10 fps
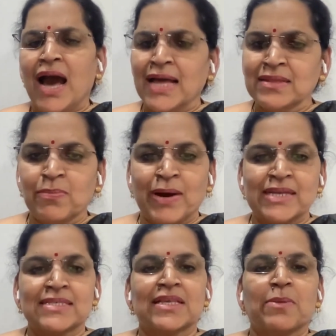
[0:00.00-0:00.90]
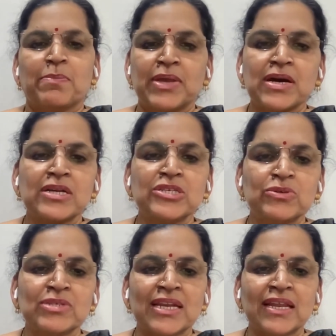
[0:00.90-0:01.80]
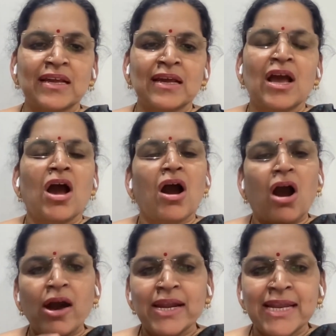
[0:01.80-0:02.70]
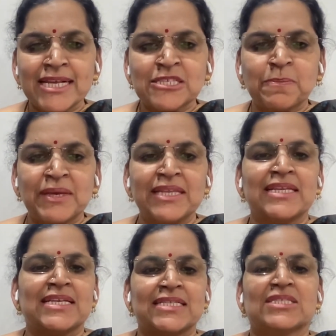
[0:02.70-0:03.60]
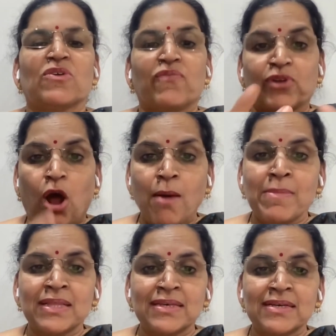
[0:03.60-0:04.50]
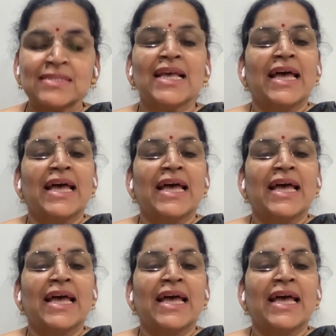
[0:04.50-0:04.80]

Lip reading: Otherwise, peer tutoring or an experience from others,